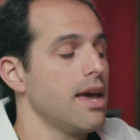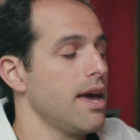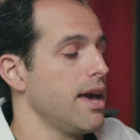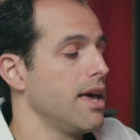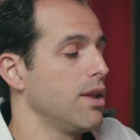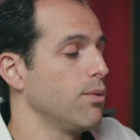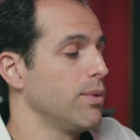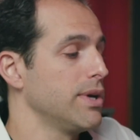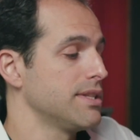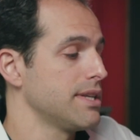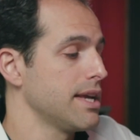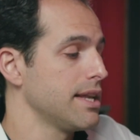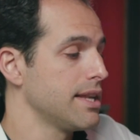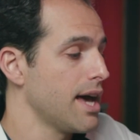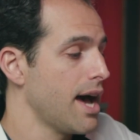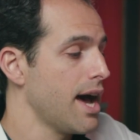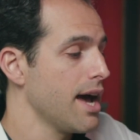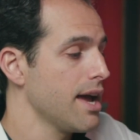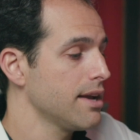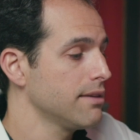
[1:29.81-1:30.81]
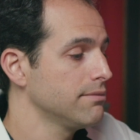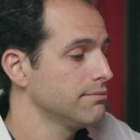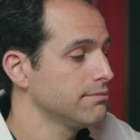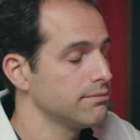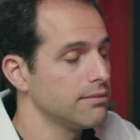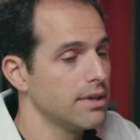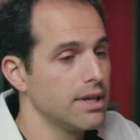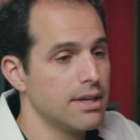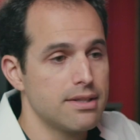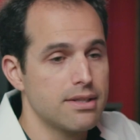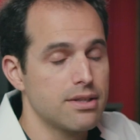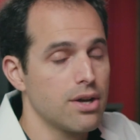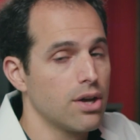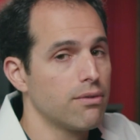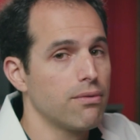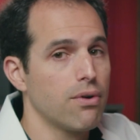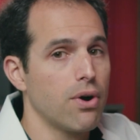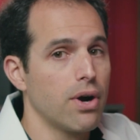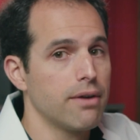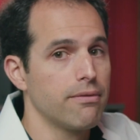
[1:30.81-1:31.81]
and when they die, it's
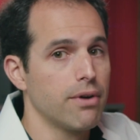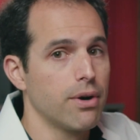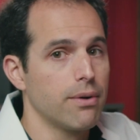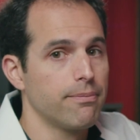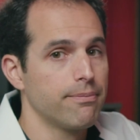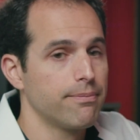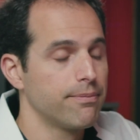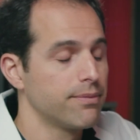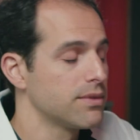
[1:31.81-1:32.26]
gone forever.